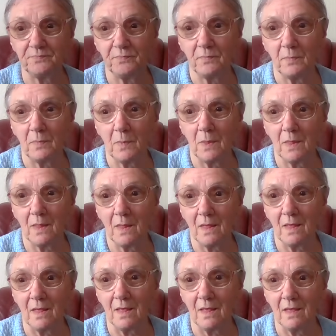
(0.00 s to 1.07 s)

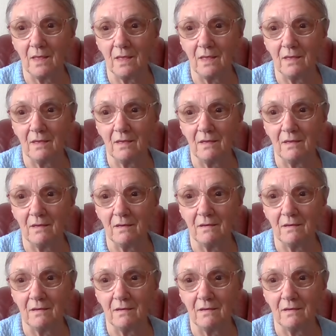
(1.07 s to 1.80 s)
(no one is talking)